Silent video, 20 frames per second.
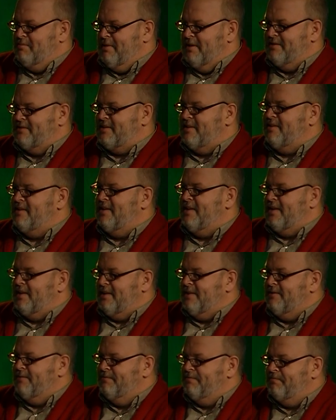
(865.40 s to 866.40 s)

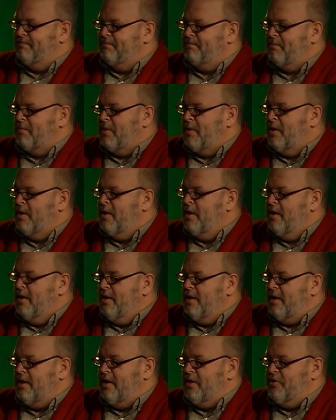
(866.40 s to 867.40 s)
Muscatine
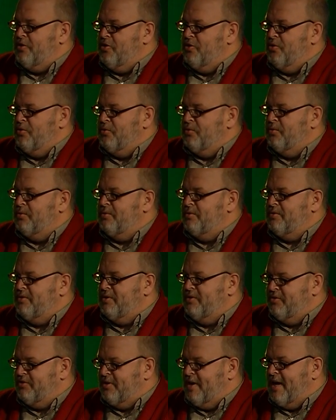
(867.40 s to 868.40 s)
and you
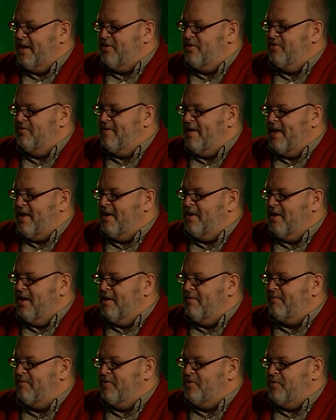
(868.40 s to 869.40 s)
decide you've had
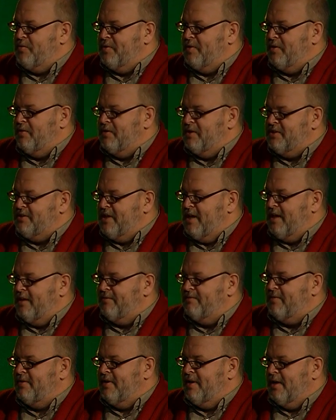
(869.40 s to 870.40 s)
enough and you want to reach
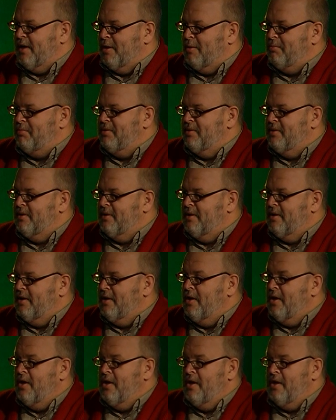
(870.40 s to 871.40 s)
out for help,
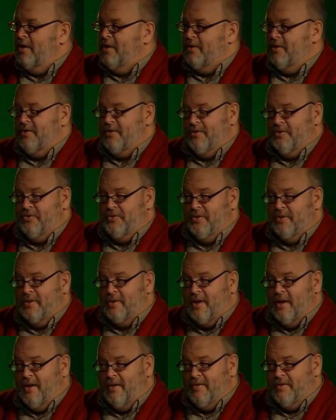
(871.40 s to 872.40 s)
do you still
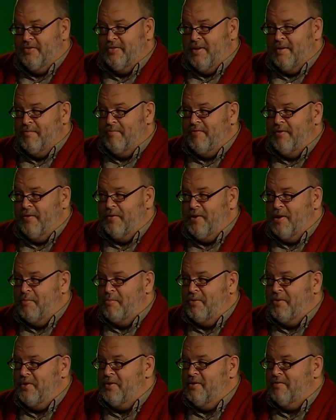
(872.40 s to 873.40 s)
call the same phone
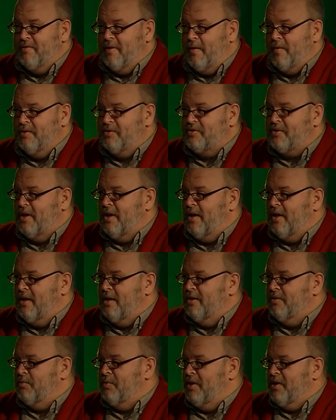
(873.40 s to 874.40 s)
number you've always
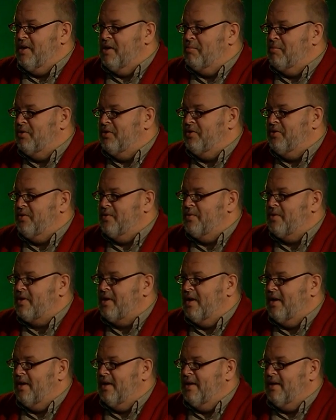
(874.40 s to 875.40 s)
called? What number do you
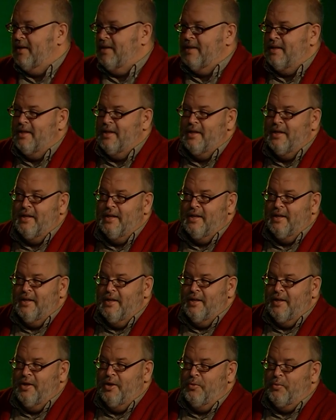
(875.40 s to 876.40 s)
call?
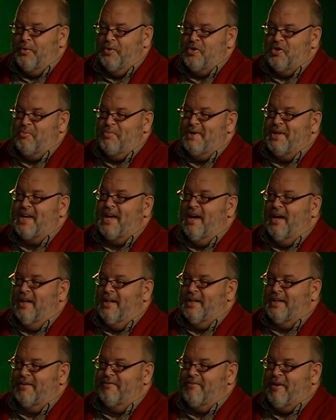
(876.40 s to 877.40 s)
Will you be
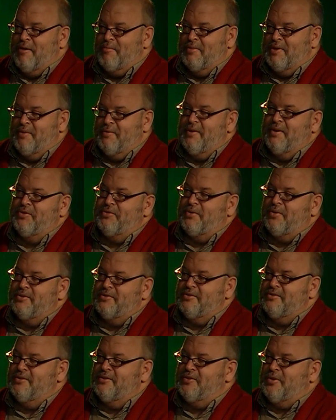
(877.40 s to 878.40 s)
calling Family
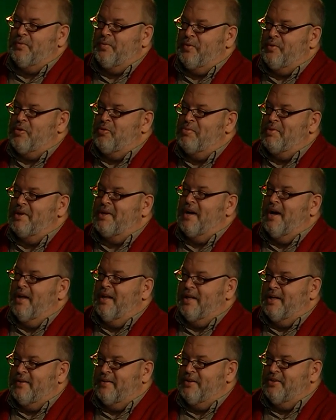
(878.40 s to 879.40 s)
Resources, or will you be
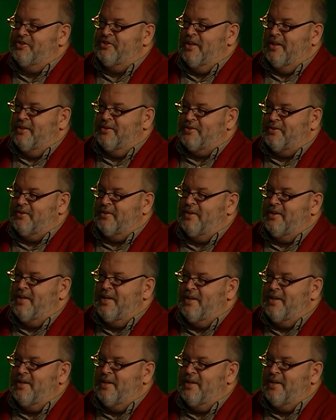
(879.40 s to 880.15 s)
calling the shelter here?